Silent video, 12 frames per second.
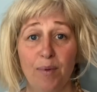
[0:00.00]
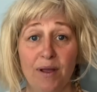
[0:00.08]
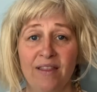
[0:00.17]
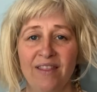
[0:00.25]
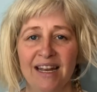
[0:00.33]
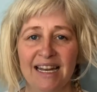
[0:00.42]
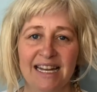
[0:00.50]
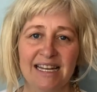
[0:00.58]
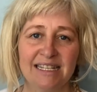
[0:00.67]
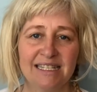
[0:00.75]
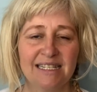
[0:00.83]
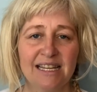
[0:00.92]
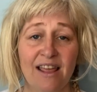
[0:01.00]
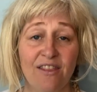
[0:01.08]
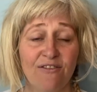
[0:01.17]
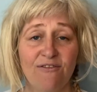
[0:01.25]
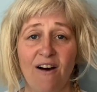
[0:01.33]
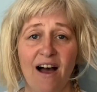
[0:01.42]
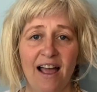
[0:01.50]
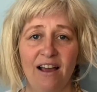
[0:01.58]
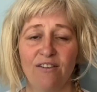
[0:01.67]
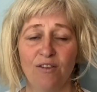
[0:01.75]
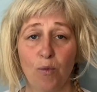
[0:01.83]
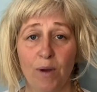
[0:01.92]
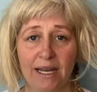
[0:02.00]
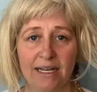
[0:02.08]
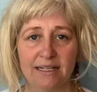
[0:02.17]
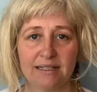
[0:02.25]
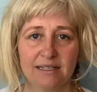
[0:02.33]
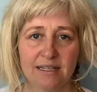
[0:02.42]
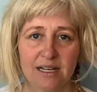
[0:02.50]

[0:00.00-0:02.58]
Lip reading: in the lens and the fire of awareness.